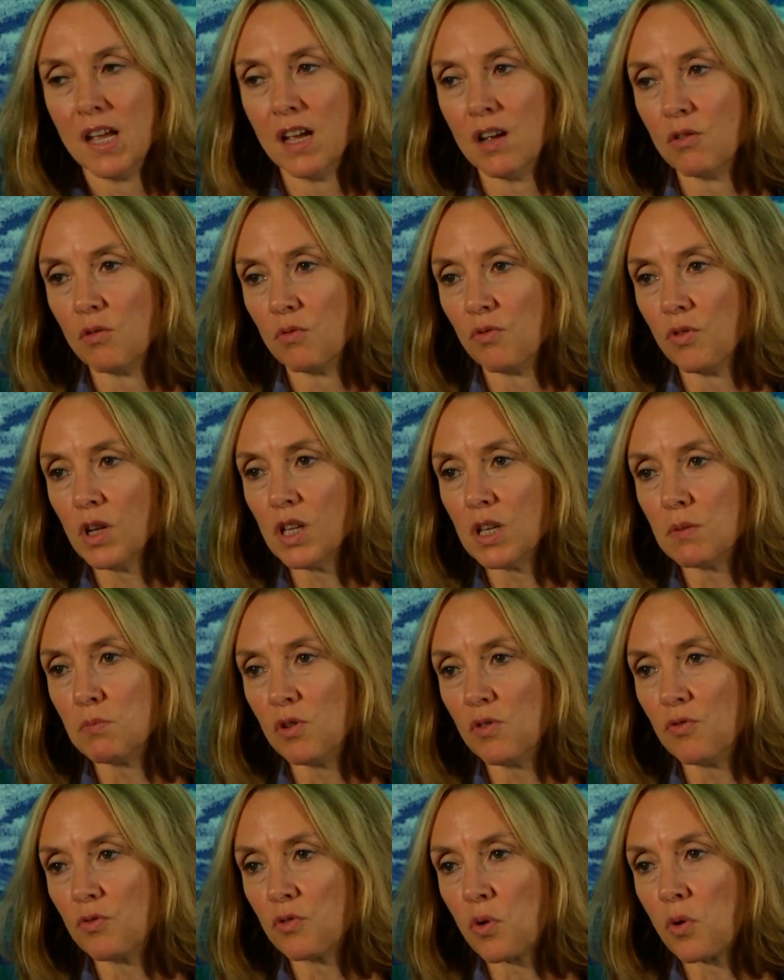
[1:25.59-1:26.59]
We've really
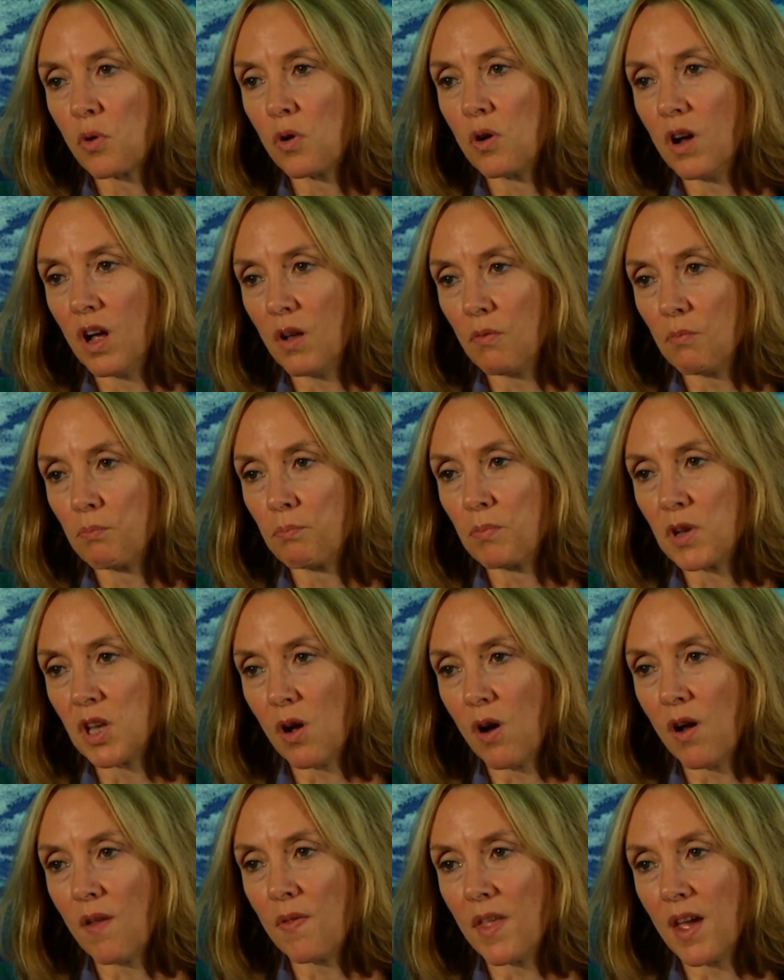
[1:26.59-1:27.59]
moved up
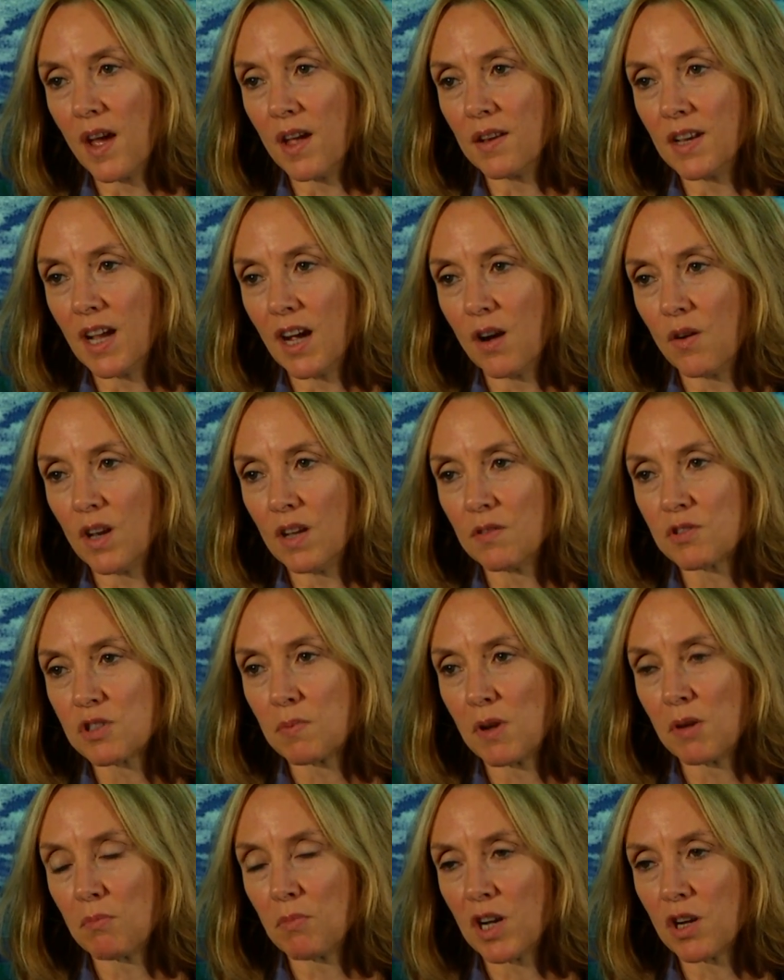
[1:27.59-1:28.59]
beyond that now, and I've
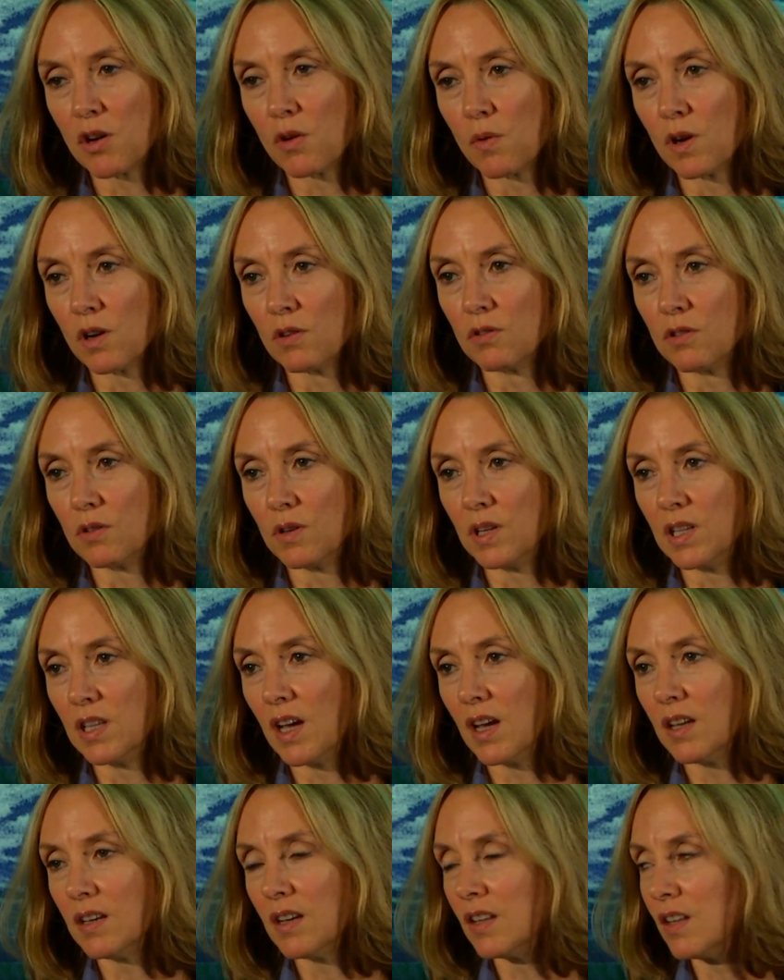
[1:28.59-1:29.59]
spent my career doing
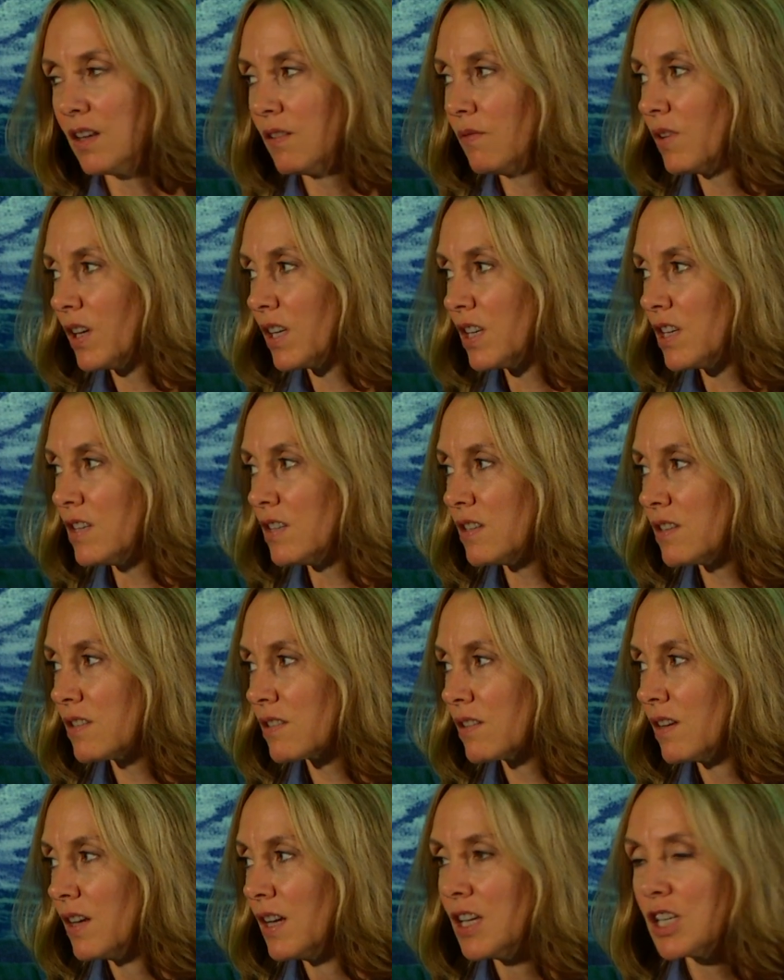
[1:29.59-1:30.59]
that, and I think
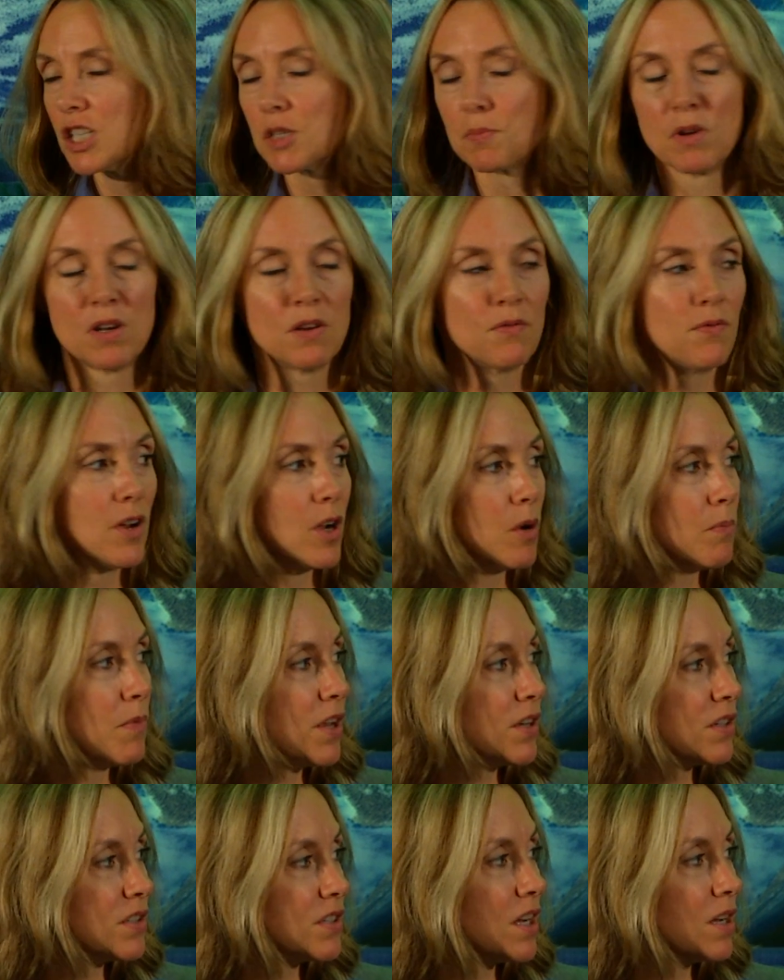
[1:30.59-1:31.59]
Vickie's spent a fair
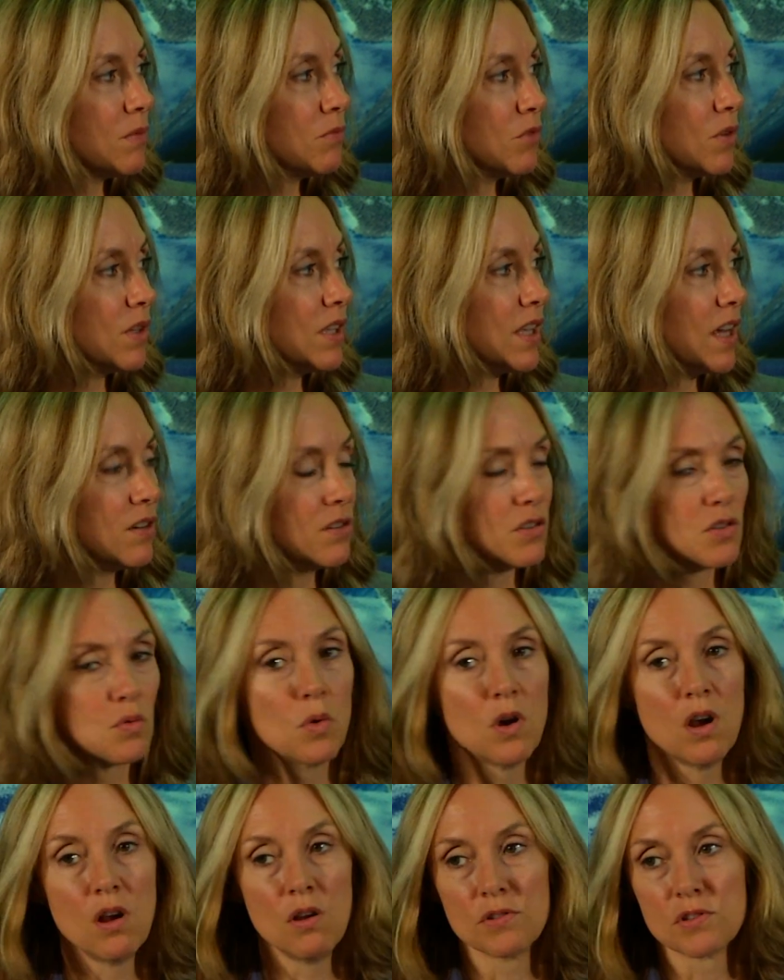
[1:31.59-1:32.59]
amount of time doing that as
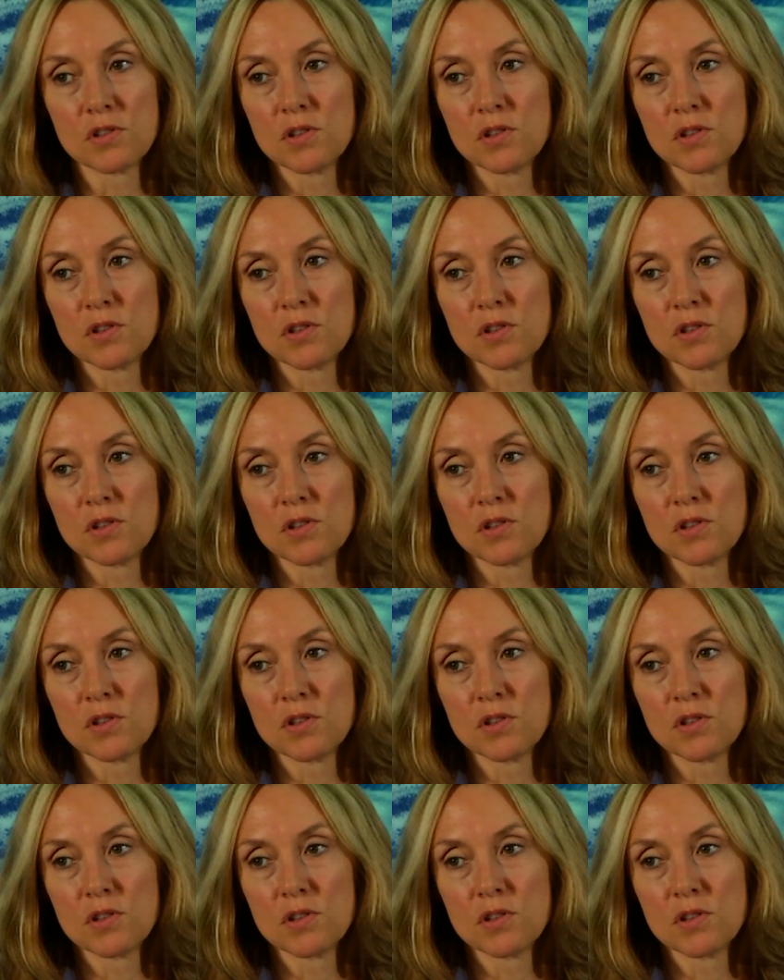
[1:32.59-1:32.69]
well.